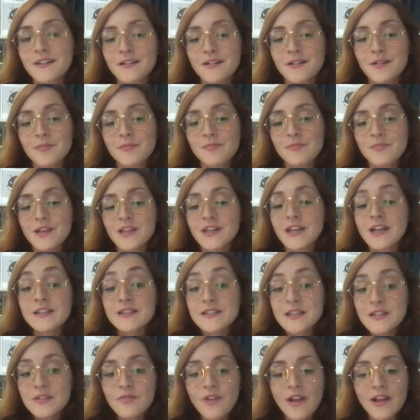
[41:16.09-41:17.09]
And I
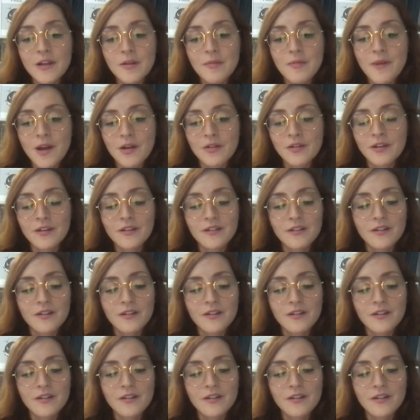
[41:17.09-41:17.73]
did write about it,